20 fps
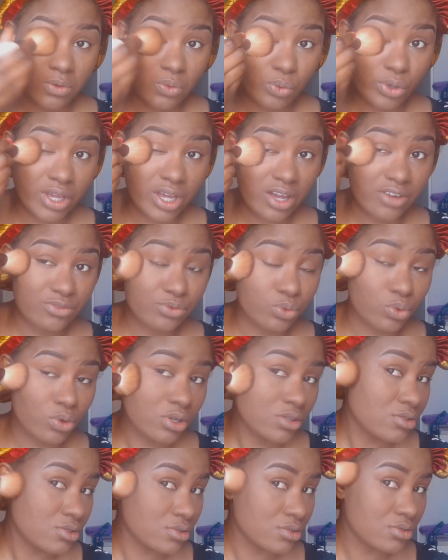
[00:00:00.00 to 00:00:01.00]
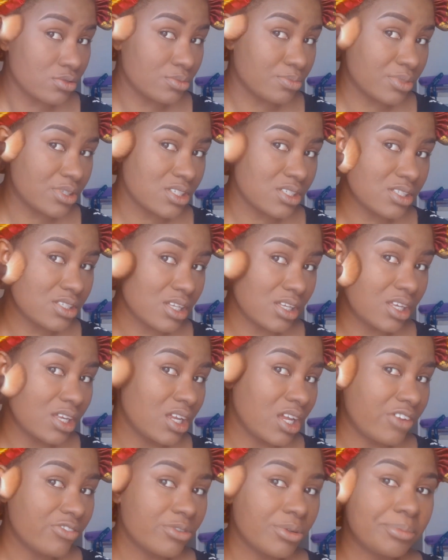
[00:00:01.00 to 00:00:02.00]
We have work to do, please, and
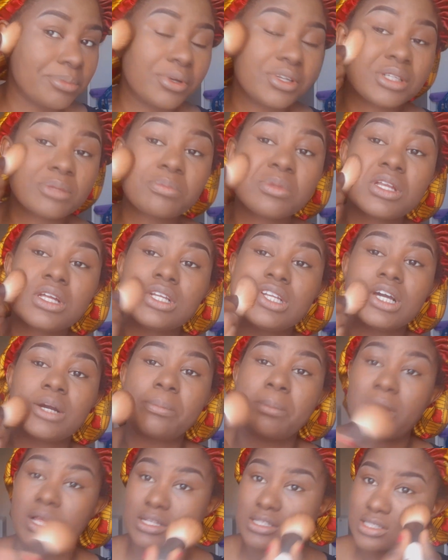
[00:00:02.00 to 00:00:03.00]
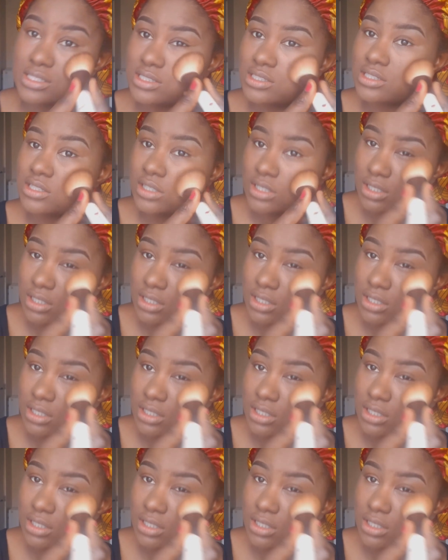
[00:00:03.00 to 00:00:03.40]
let everybody play their parts.